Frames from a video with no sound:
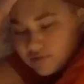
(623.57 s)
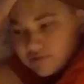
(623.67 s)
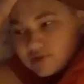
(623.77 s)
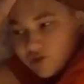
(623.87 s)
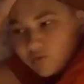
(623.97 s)
So
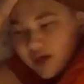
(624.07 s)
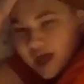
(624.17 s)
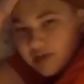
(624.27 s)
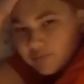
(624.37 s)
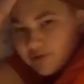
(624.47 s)
still
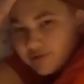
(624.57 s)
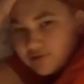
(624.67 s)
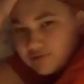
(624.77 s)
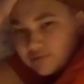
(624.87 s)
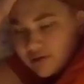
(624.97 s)
bad, but.
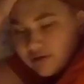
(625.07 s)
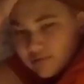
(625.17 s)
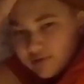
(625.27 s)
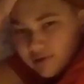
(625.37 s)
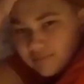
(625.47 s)
When
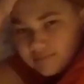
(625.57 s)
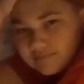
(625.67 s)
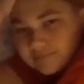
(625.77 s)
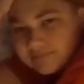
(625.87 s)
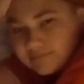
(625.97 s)
so
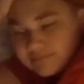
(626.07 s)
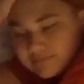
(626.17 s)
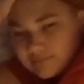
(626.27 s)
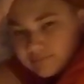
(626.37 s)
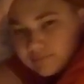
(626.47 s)
Jake
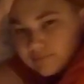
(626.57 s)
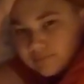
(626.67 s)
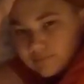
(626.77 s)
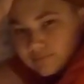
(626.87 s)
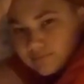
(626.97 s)
is uh,